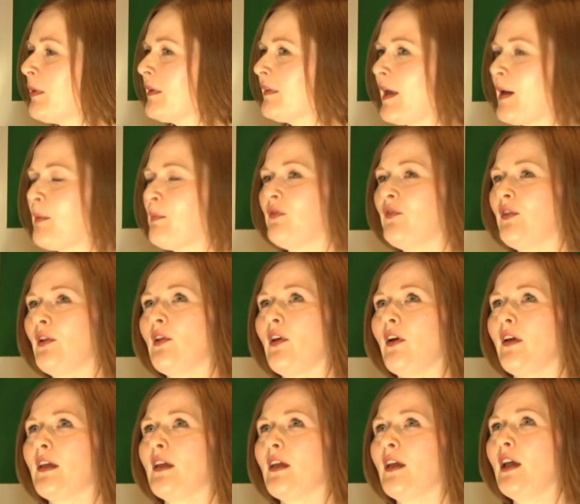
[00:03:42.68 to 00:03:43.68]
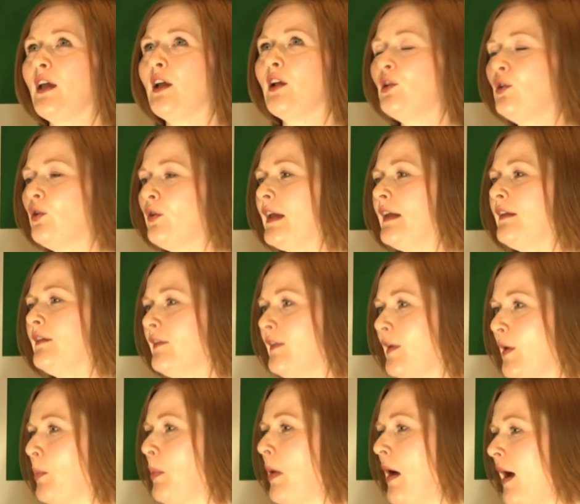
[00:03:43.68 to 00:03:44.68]
them, if you like, look into
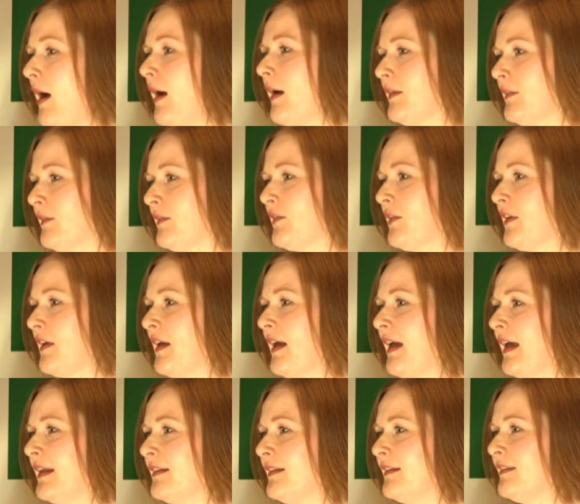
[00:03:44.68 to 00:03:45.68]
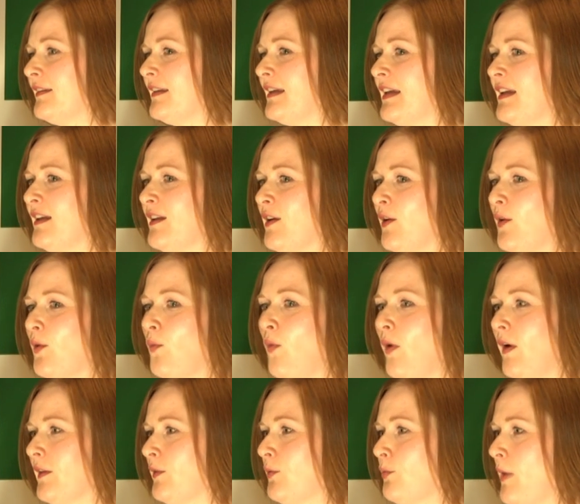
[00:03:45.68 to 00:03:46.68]
their past and see
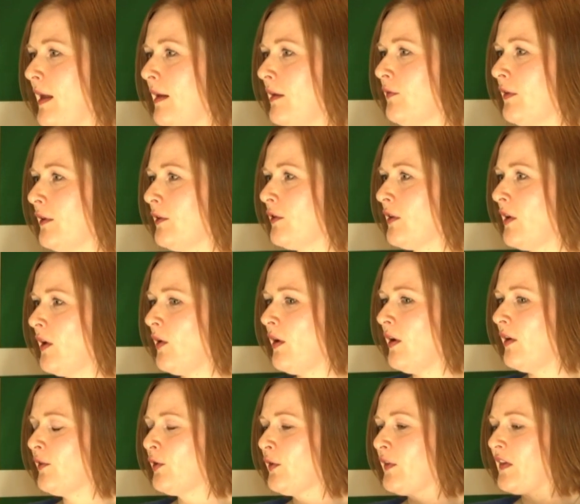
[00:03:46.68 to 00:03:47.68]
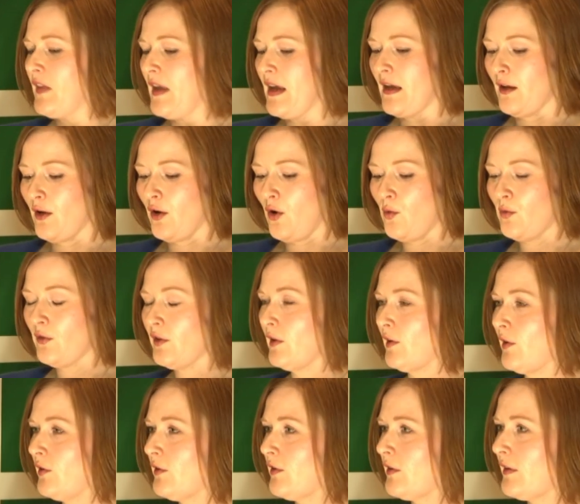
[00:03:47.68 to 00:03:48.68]
what's relevant, so that they can go to
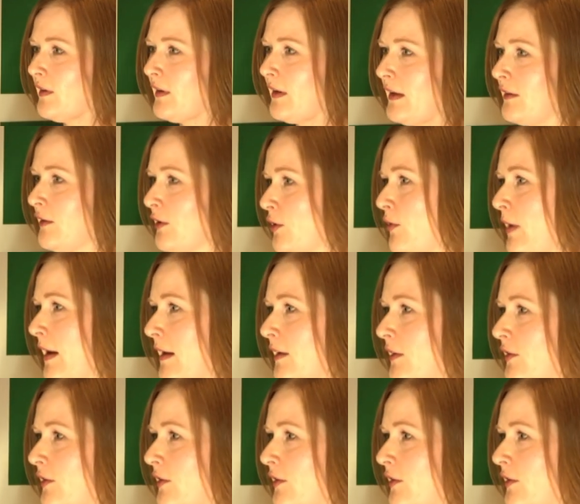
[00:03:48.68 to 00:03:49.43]
London, to Greenwich,